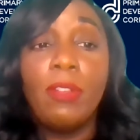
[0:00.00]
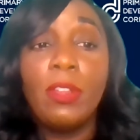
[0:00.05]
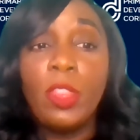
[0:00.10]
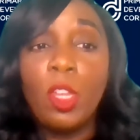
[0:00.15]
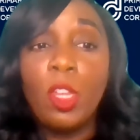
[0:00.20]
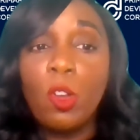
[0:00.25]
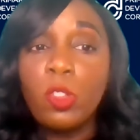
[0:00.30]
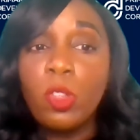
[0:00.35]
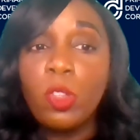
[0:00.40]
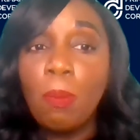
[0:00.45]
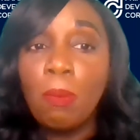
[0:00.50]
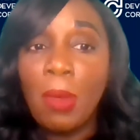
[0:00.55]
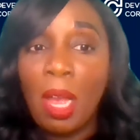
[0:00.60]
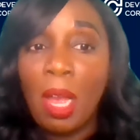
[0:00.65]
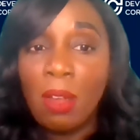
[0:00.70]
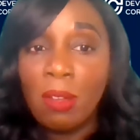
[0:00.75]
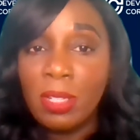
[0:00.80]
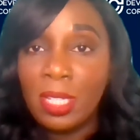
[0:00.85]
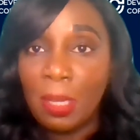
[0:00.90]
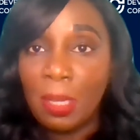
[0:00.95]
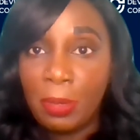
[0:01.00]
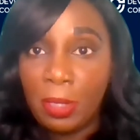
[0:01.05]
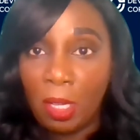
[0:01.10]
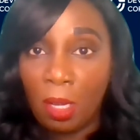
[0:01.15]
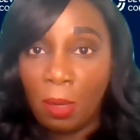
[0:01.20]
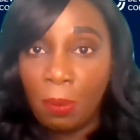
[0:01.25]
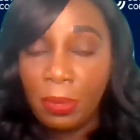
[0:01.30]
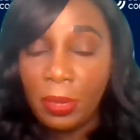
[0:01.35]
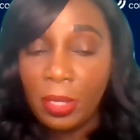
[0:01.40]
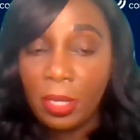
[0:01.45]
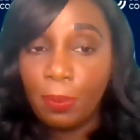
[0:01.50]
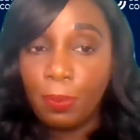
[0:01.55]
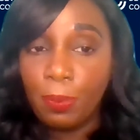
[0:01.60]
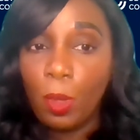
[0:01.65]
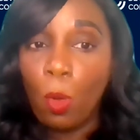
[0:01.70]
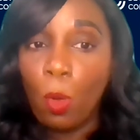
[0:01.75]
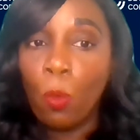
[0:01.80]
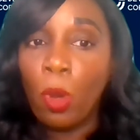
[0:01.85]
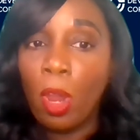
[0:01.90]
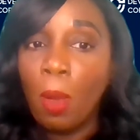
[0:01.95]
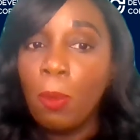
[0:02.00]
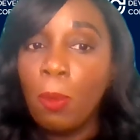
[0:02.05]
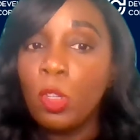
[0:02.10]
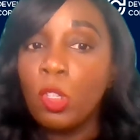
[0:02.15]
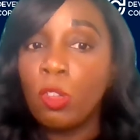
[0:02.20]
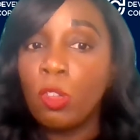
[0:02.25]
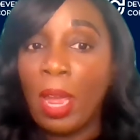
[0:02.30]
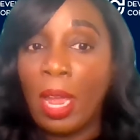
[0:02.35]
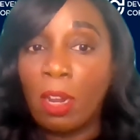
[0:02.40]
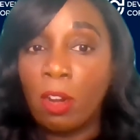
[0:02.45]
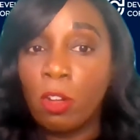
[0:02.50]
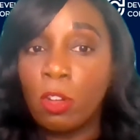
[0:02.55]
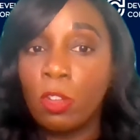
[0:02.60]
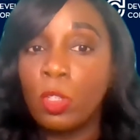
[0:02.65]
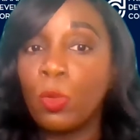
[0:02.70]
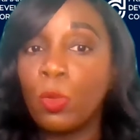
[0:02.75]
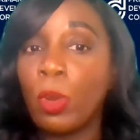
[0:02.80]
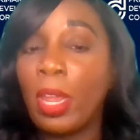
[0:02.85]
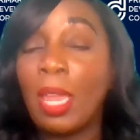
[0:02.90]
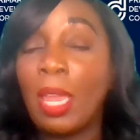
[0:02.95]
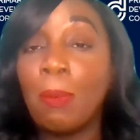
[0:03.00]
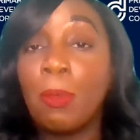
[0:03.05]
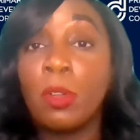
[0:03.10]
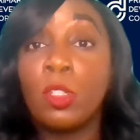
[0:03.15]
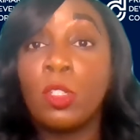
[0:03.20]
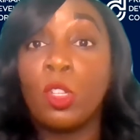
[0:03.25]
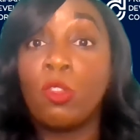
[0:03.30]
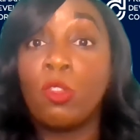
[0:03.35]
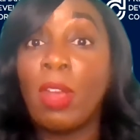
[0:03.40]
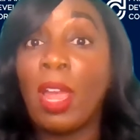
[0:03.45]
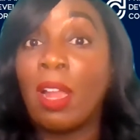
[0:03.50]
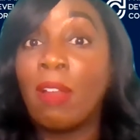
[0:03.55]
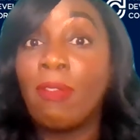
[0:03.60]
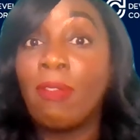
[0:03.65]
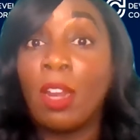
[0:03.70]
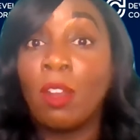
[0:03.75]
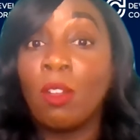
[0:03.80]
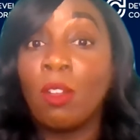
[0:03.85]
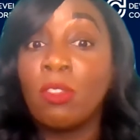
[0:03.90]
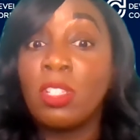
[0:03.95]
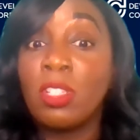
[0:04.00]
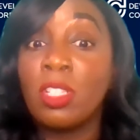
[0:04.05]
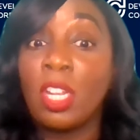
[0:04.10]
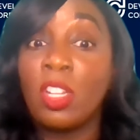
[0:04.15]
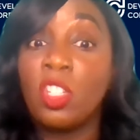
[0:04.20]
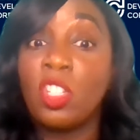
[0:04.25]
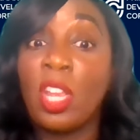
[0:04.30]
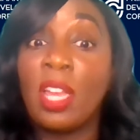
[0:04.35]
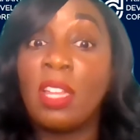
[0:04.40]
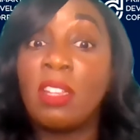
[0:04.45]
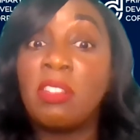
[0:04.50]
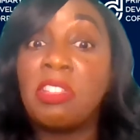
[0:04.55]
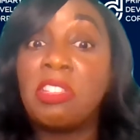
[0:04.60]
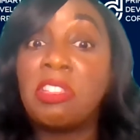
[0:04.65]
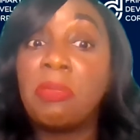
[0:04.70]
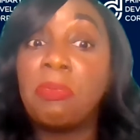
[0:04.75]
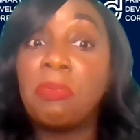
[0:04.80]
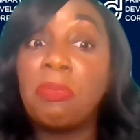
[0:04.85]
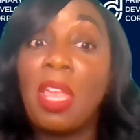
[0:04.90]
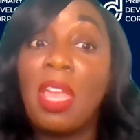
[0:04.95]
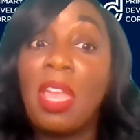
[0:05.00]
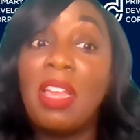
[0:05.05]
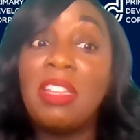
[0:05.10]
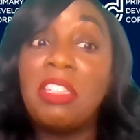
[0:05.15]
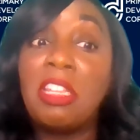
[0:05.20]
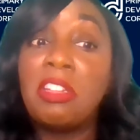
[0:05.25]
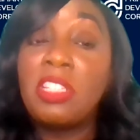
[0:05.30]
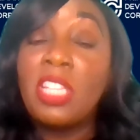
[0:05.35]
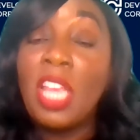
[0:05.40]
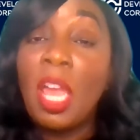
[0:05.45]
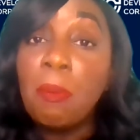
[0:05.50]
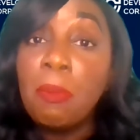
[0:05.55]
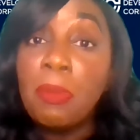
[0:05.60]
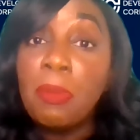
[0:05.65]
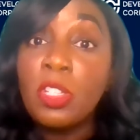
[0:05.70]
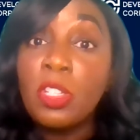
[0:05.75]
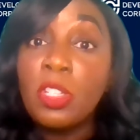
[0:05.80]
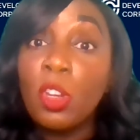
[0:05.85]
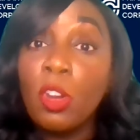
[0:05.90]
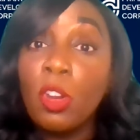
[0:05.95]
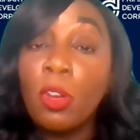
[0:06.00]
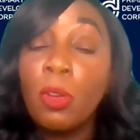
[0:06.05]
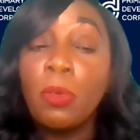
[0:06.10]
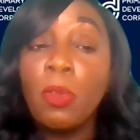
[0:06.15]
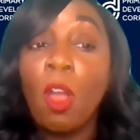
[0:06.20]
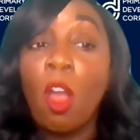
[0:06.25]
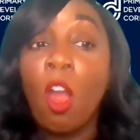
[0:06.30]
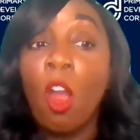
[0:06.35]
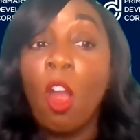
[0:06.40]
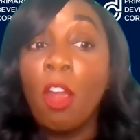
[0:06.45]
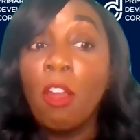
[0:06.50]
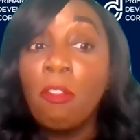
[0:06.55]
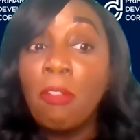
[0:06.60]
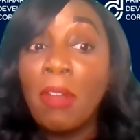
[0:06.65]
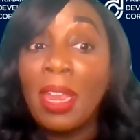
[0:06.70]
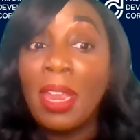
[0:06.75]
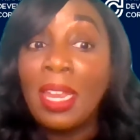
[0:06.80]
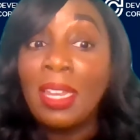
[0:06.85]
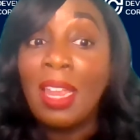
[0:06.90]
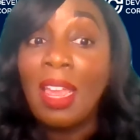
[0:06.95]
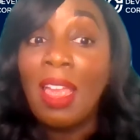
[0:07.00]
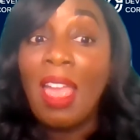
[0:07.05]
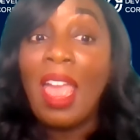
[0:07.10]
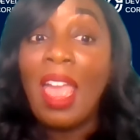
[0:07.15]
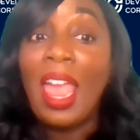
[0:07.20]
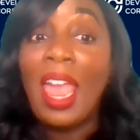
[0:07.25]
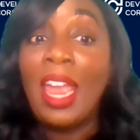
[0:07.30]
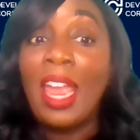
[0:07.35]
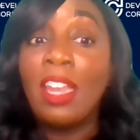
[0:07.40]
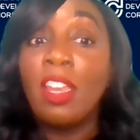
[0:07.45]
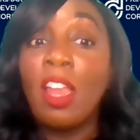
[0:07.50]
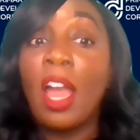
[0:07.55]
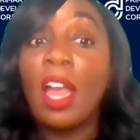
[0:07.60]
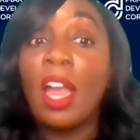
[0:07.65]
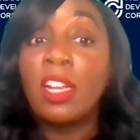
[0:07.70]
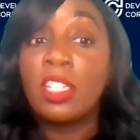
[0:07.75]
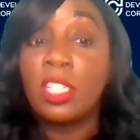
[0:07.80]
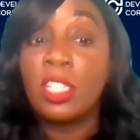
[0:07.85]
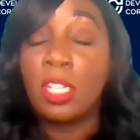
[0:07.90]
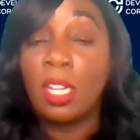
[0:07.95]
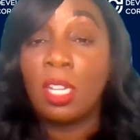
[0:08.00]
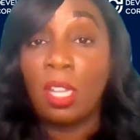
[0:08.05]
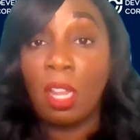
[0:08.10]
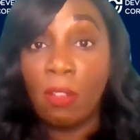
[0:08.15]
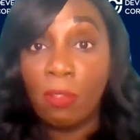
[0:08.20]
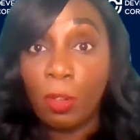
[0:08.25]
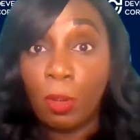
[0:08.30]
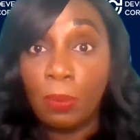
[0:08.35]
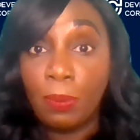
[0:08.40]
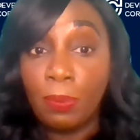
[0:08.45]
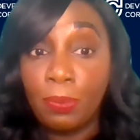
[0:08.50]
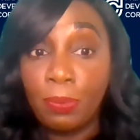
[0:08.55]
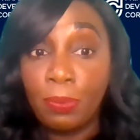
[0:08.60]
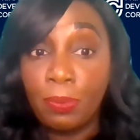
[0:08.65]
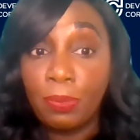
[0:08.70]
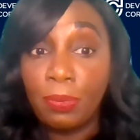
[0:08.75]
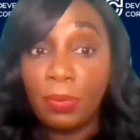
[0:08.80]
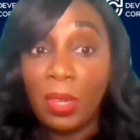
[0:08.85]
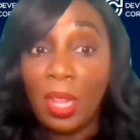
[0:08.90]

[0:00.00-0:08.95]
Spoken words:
For those with mild symptoms, wearable trackers were able to track vitals such as their temperature, heart rate, and oxygen level.